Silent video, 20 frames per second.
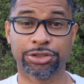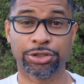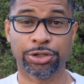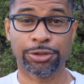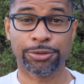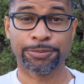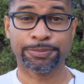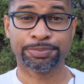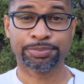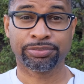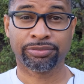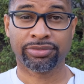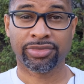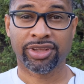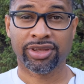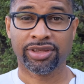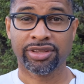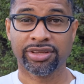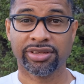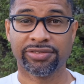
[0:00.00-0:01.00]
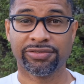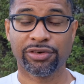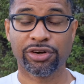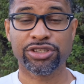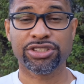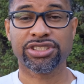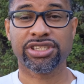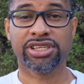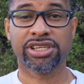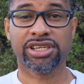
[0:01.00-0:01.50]
So
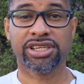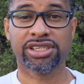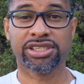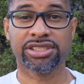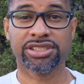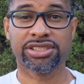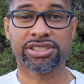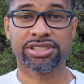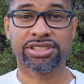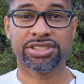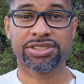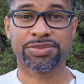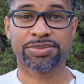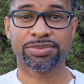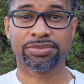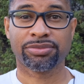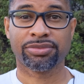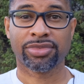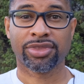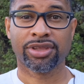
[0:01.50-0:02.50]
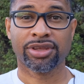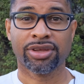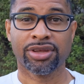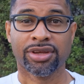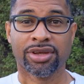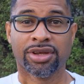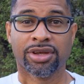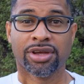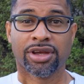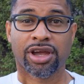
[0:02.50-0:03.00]
first thing is
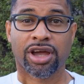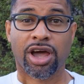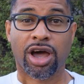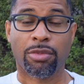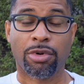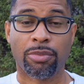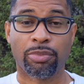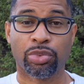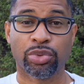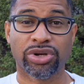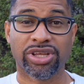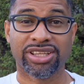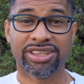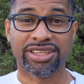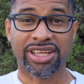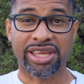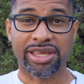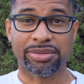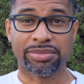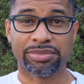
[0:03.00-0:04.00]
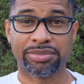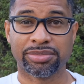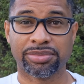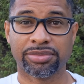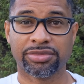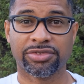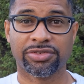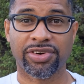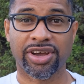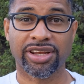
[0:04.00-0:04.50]
come up with a name.
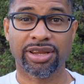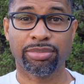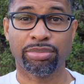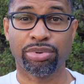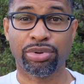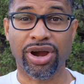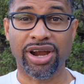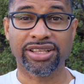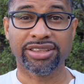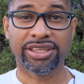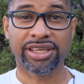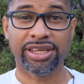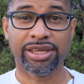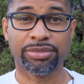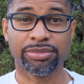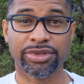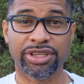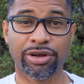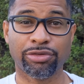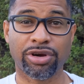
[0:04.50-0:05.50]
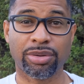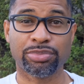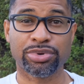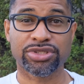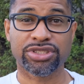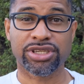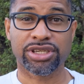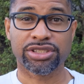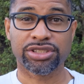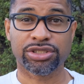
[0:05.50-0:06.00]
Find a brand name that
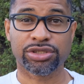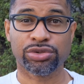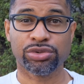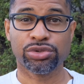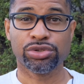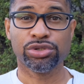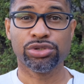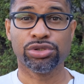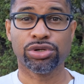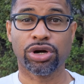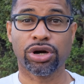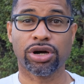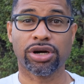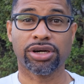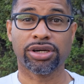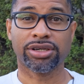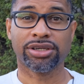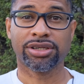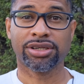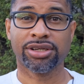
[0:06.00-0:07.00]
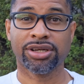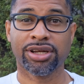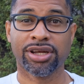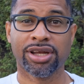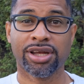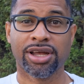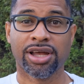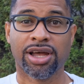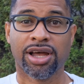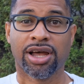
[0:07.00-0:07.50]
represents who you
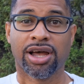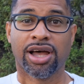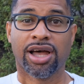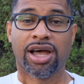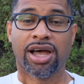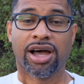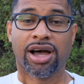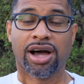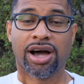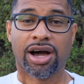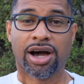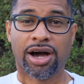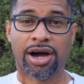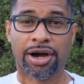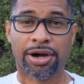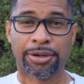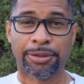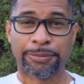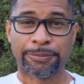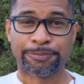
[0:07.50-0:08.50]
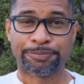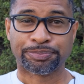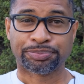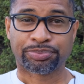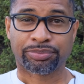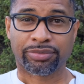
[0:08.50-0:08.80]
are.